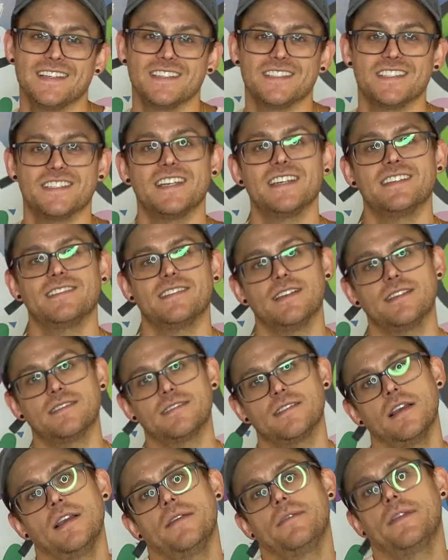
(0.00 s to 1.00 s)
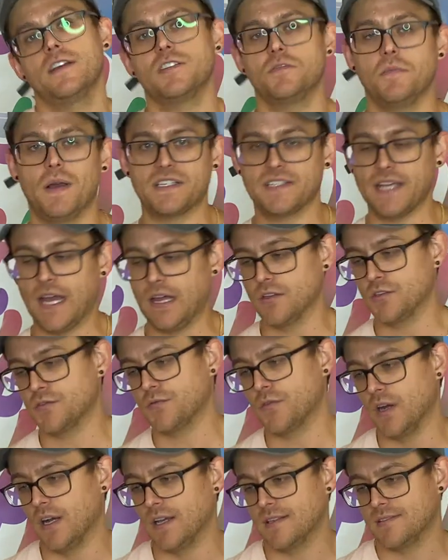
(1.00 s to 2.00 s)
Jesus. Here's my challenge
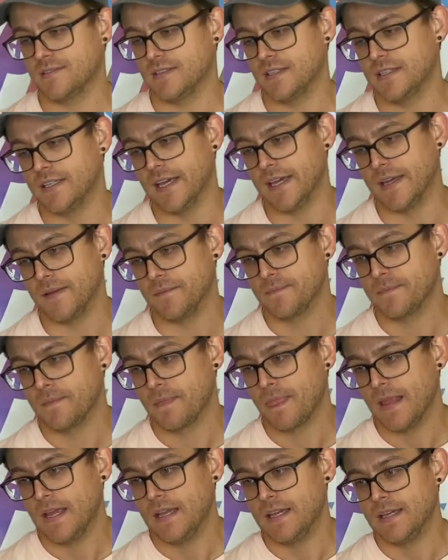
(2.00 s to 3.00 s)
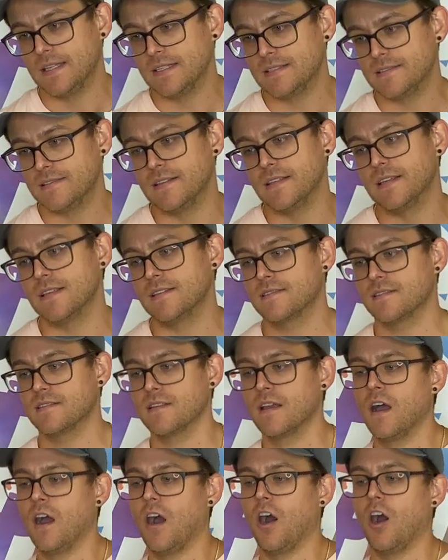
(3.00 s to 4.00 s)
for us today. It is
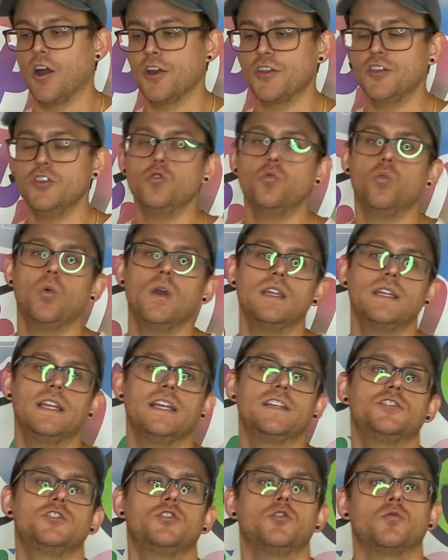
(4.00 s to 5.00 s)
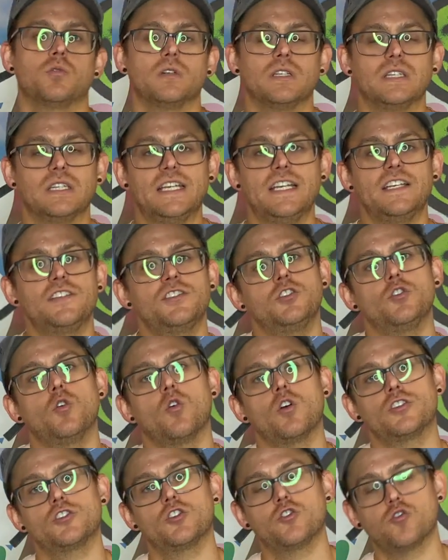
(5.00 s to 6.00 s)
this: are you willing to release
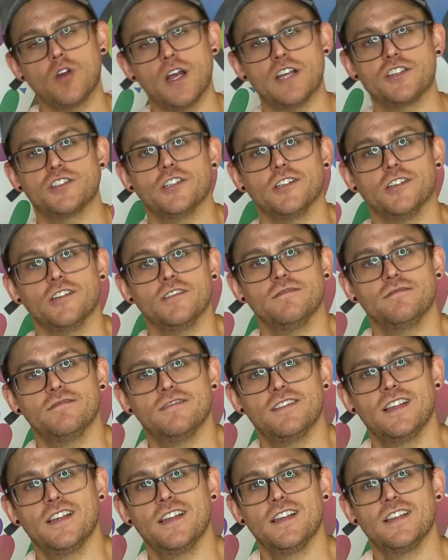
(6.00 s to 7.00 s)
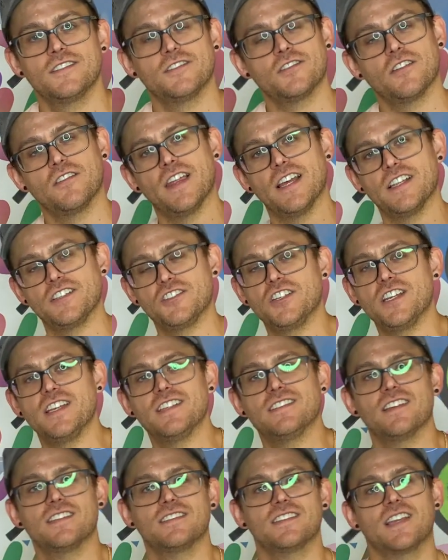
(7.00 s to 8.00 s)
your treasure so that
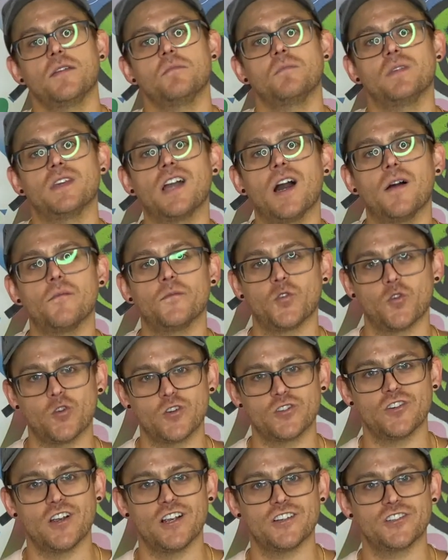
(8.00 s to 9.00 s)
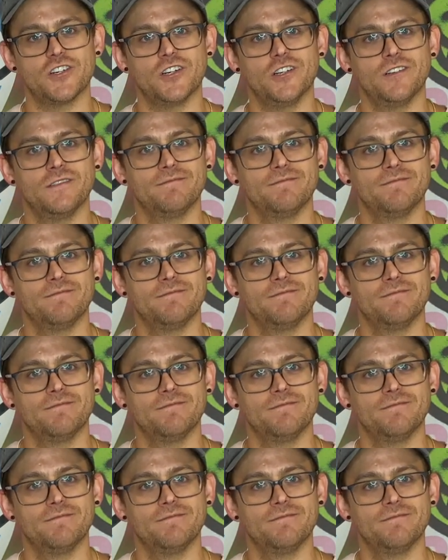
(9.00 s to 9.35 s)
Jesus can become your treasure?